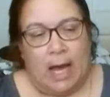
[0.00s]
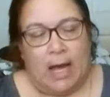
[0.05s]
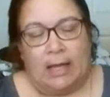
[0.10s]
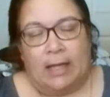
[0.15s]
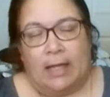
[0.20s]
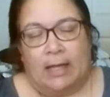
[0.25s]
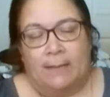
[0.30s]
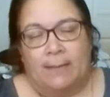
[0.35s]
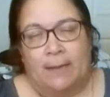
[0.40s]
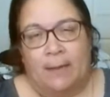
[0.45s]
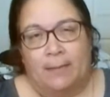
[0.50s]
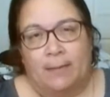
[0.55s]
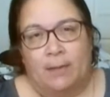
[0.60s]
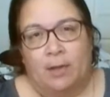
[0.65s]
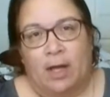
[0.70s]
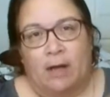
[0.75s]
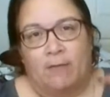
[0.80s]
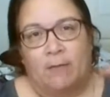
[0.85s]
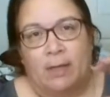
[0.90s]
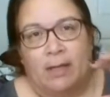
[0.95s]
A lot of
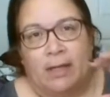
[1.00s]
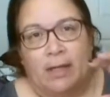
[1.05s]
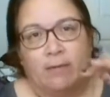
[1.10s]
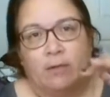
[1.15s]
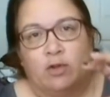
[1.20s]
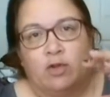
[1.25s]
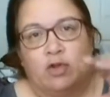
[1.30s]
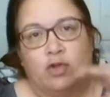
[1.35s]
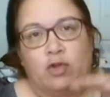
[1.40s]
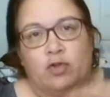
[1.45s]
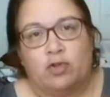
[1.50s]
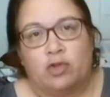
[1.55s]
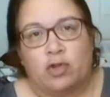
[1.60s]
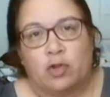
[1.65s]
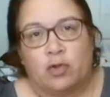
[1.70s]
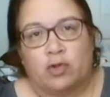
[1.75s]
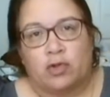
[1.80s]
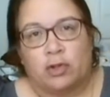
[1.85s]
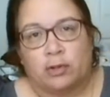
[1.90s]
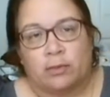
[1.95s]
people have been able to use
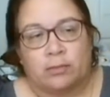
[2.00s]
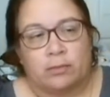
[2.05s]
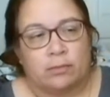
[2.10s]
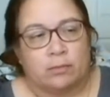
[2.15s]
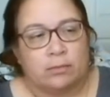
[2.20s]
social...